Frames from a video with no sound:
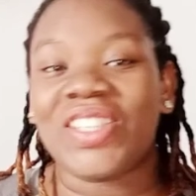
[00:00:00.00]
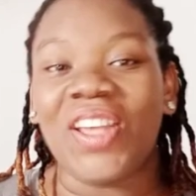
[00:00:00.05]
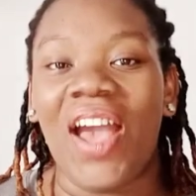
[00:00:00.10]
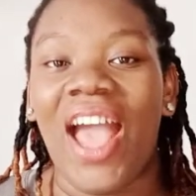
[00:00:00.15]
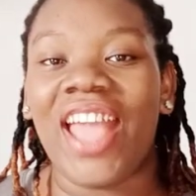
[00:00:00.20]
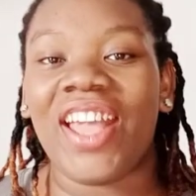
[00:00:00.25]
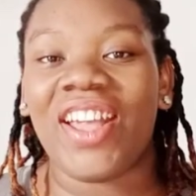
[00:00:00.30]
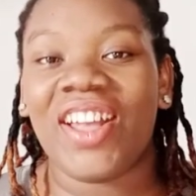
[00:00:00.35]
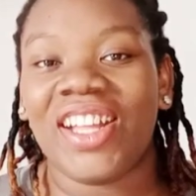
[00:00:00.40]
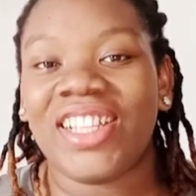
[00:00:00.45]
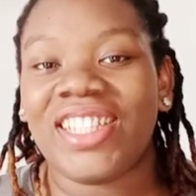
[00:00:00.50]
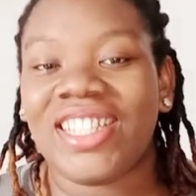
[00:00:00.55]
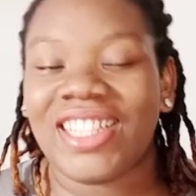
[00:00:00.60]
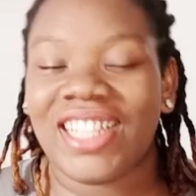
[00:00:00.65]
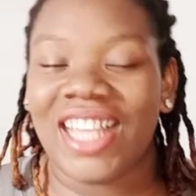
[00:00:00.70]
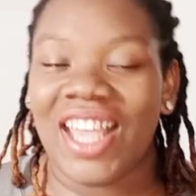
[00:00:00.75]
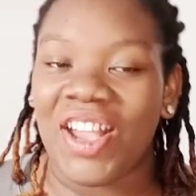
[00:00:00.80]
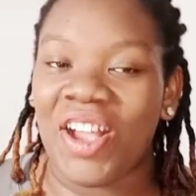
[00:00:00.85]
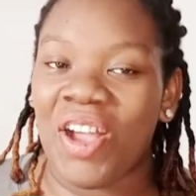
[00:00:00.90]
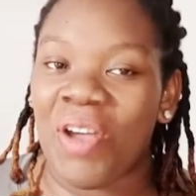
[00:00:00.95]
So I
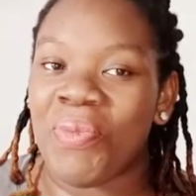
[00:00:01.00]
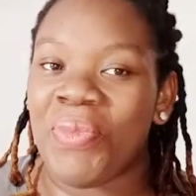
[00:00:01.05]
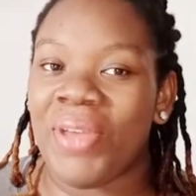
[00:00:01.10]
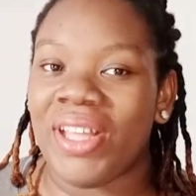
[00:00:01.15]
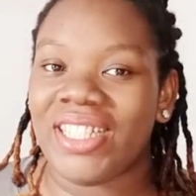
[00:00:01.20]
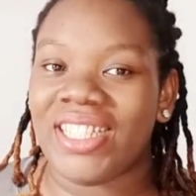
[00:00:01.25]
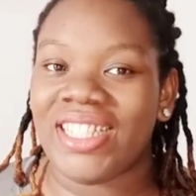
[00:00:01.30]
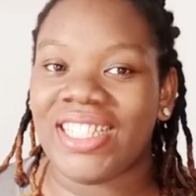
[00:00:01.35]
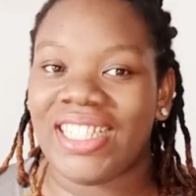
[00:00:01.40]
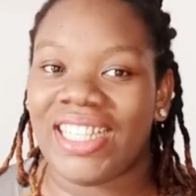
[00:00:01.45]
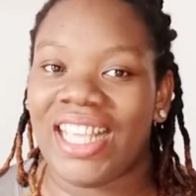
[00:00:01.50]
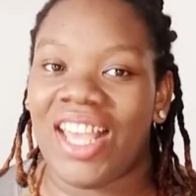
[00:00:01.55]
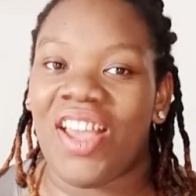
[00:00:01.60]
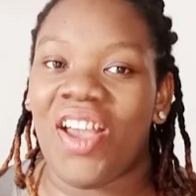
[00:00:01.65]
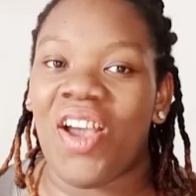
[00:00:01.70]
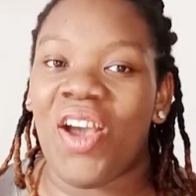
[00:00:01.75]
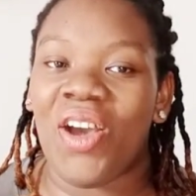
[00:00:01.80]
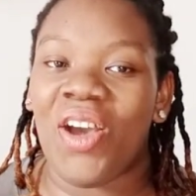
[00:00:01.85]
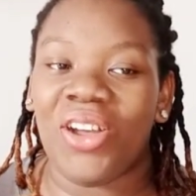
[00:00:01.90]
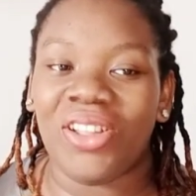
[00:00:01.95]
got a comment
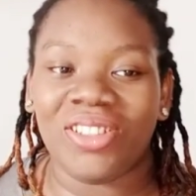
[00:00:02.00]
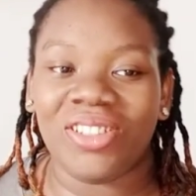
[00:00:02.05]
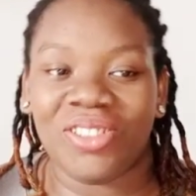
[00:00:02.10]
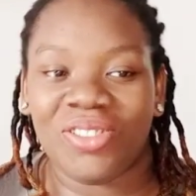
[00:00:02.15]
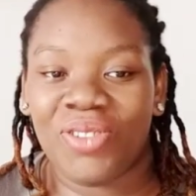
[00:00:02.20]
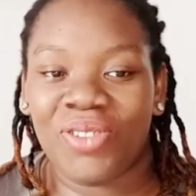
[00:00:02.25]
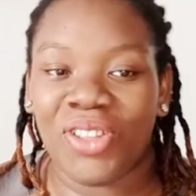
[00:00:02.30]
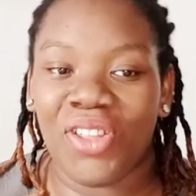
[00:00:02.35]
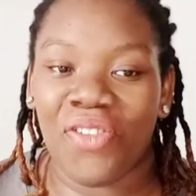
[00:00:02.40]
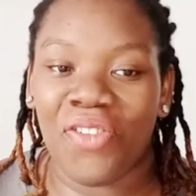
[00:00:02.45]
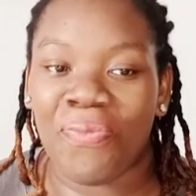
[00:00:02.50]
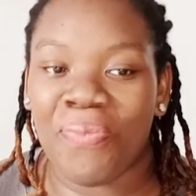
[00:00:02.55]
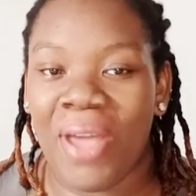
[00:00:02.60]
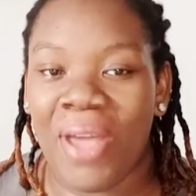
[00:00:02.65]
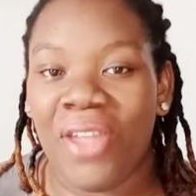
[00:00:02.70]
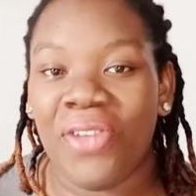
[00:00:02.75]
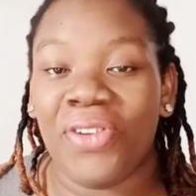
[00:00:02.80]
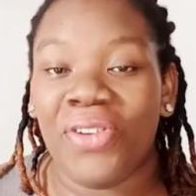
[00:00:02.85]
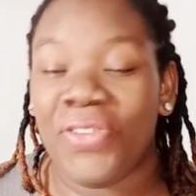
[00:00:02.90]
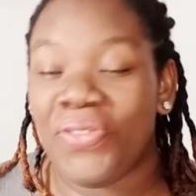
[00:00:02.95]
on one of
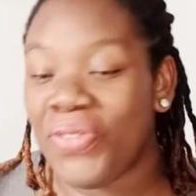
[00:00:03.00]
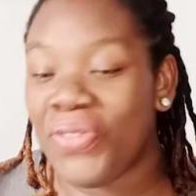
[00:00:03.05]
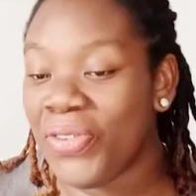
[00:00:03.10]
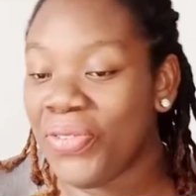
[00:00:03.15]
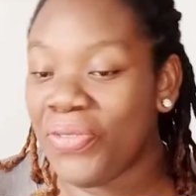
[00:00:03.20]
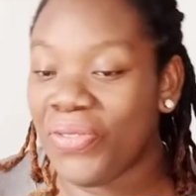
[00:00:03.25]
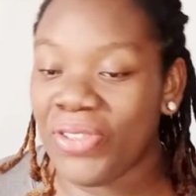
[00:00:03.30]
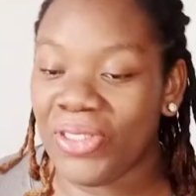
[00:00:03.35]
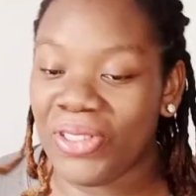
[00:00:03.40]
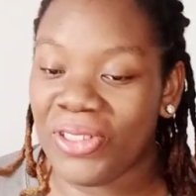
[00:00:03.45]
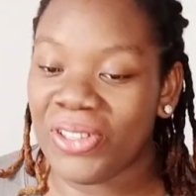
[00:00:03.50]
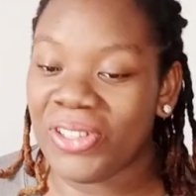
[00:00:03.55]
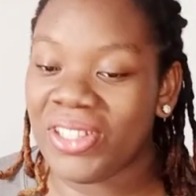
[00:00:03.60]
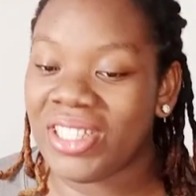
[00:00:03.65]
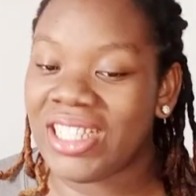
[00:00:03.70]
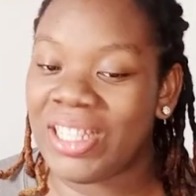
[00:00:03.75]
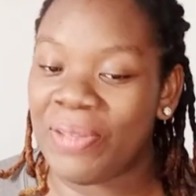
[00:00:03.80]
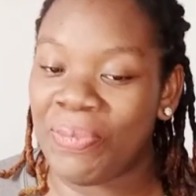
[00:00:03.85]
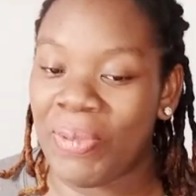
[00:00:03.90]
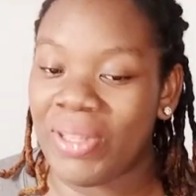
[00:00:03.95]
my review
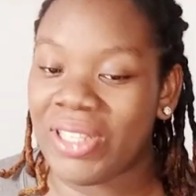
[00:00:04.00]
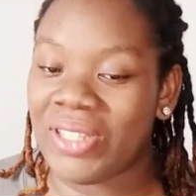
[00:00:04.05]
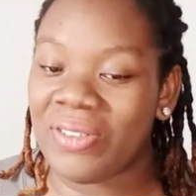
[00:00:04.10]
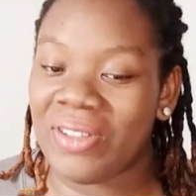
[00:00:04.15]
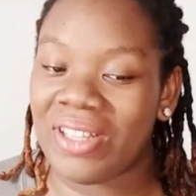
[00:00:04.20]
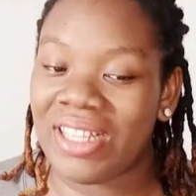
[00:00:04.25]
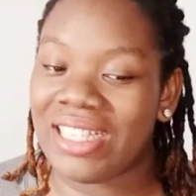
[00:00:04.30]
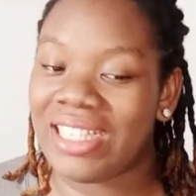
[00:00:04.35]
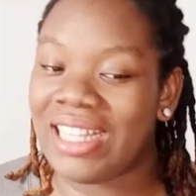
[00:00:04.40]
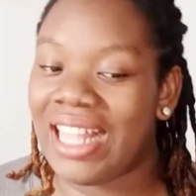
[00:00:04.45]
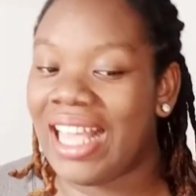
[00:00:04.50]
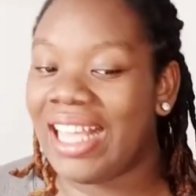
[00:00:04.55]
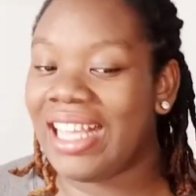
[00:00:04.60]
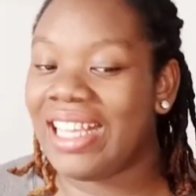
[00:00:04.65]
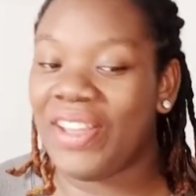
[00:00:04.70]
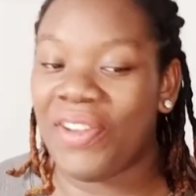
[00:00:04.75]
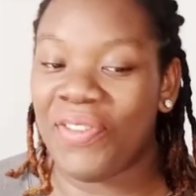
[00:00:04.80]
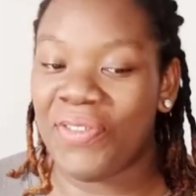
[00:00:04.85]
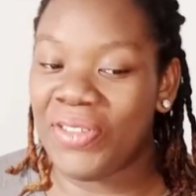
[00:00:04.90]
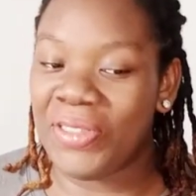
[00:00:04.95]
videos. The person was
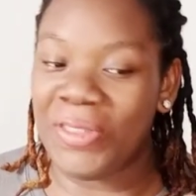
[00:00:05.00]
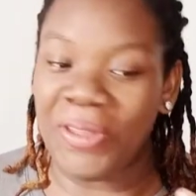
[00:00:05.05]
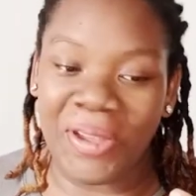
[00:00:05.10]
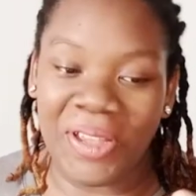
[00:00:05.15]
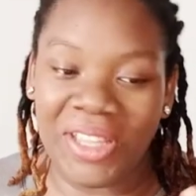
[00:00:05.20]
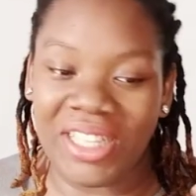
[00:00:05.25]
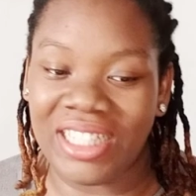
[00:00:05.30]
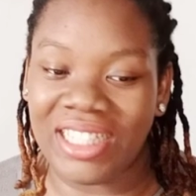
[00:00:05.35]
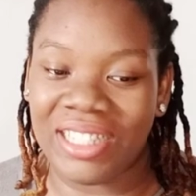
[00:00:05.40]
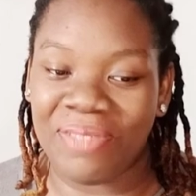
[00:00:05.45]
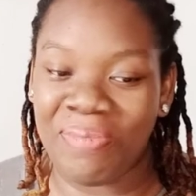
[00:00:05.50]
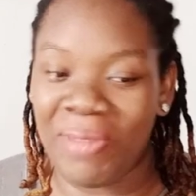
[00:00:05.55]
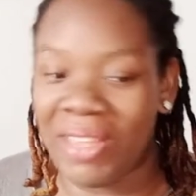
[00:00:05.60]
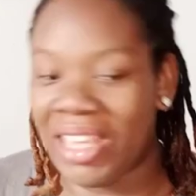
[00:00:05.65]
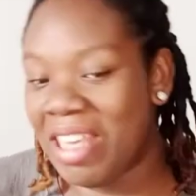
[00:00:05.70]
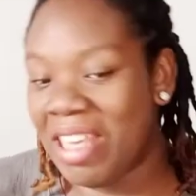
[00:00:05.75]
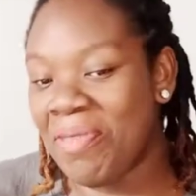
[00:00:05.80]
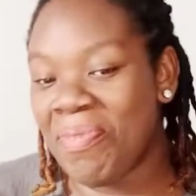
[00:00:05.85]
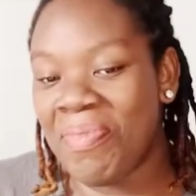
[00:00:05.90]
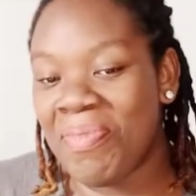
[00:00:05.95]
like, your video is
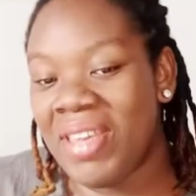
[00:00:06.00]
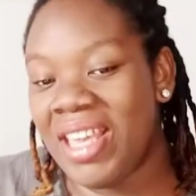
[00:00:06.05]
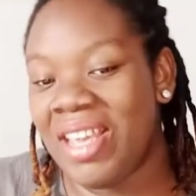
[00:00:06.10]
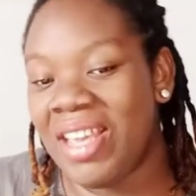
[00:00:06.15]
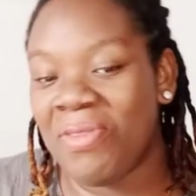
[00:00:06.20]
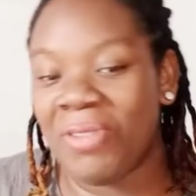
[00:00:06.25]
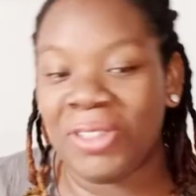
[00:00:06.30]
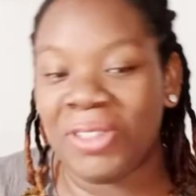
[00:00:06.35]
making me